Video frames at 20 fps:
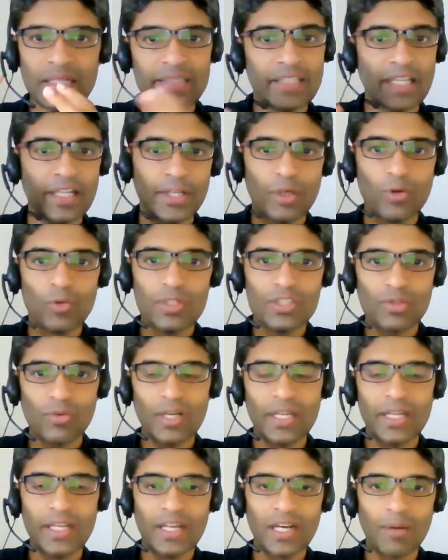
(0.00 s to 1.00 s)
in the US,
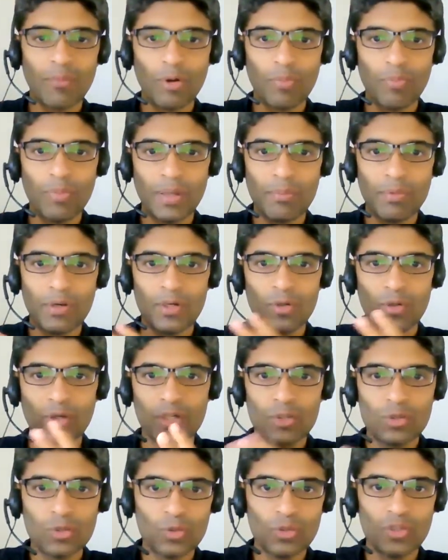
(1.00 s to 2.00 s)
we'll hear about people
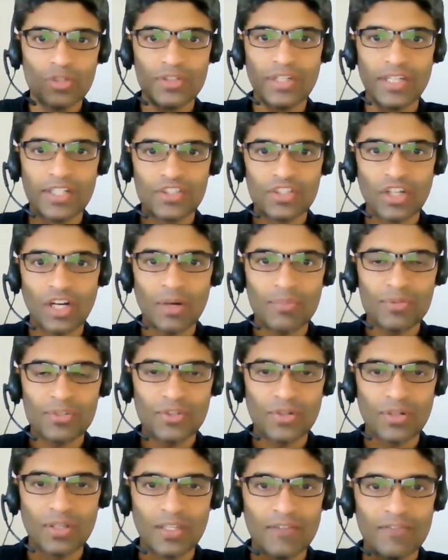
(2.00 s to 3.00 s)
doing two to three
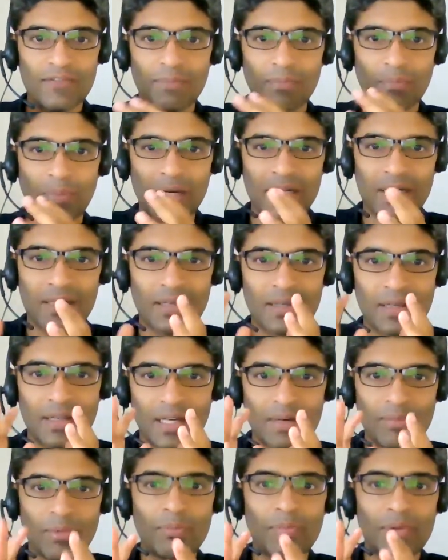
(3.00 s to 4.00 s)
jobs to live. But
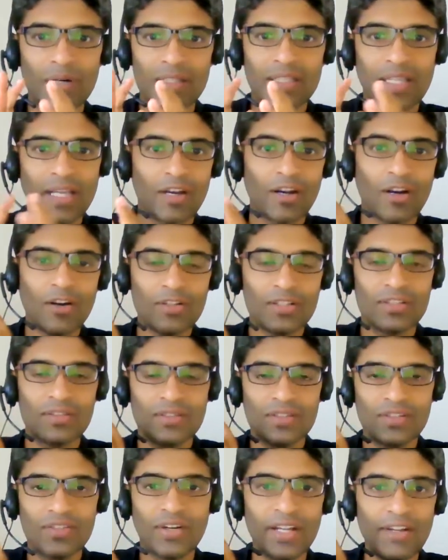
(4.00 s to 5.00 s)
remember, they are not
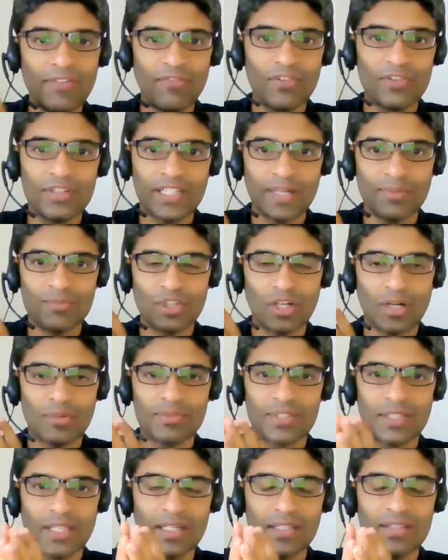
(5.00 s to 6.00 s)
three full-time
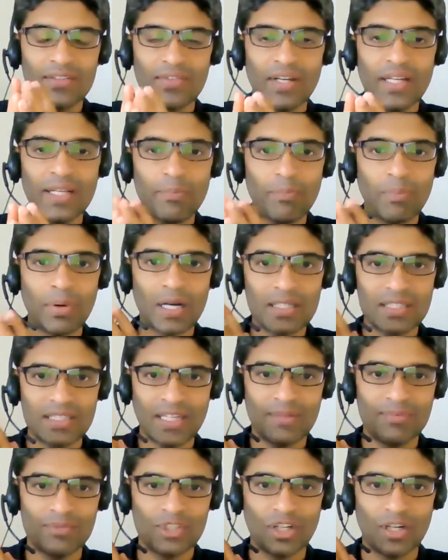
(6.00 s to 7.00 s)
jobs. They are three
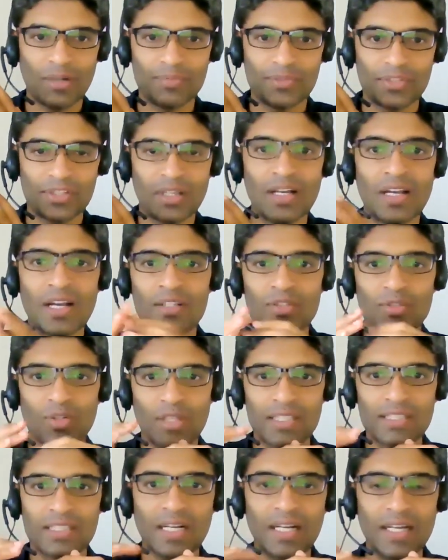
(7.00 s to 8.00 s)
part-time jobs.
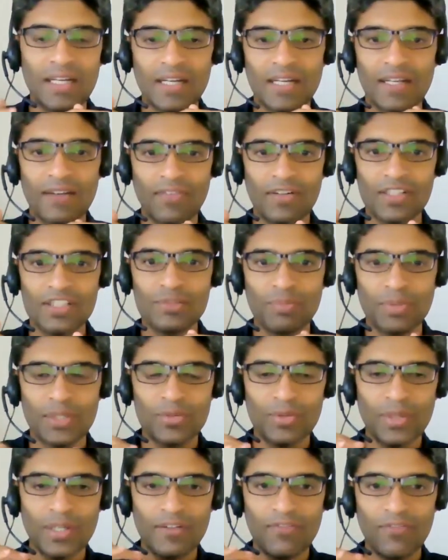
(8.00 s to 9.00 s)
So there's a clear difference
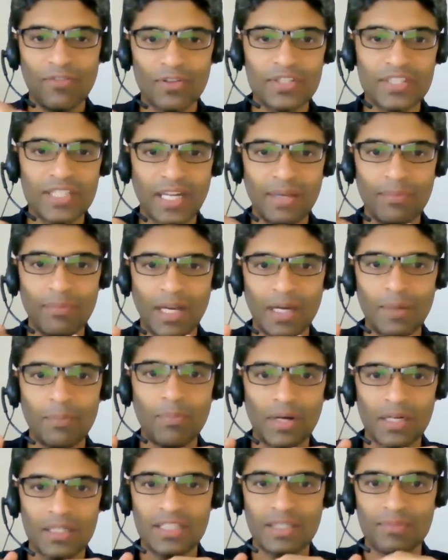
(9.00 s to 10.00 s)
between full-time
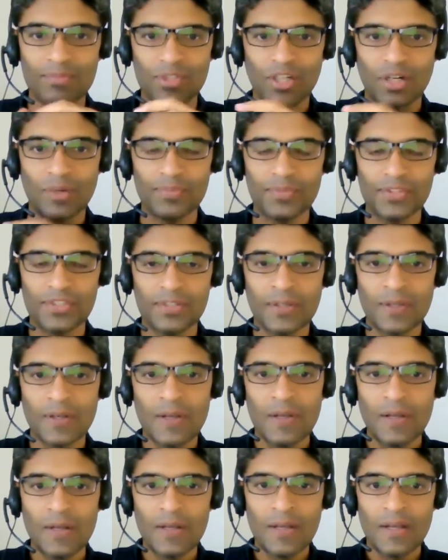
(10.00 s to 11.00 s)
and part-time jobs.
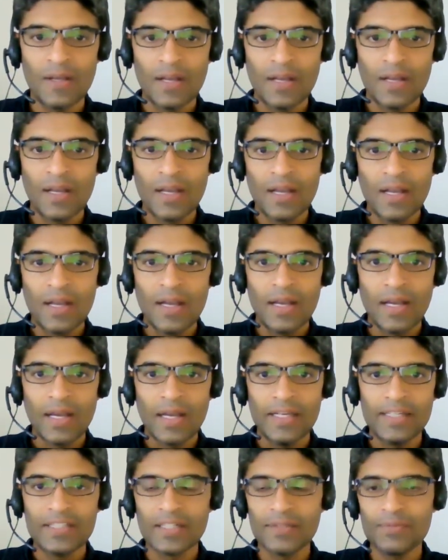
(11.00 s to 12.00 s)

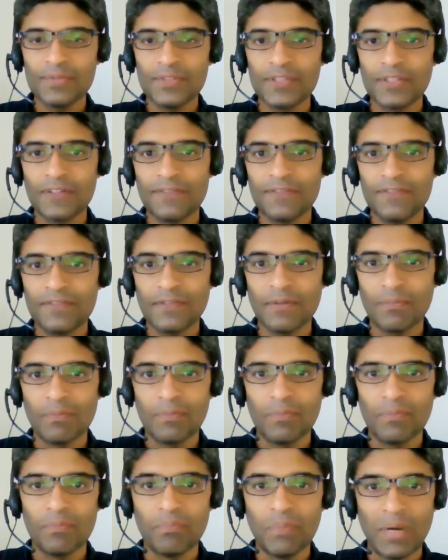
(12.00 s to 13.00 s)
In terms of
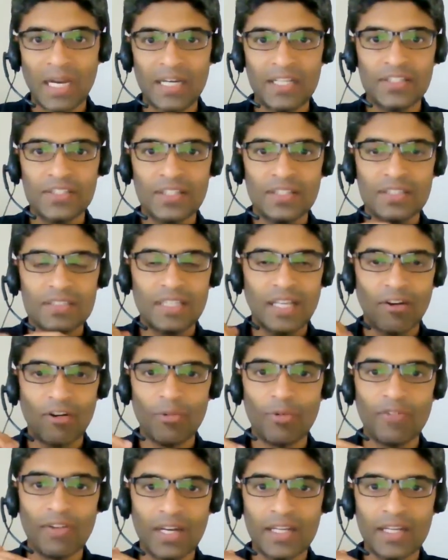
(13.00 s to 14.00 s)
managers, they have to be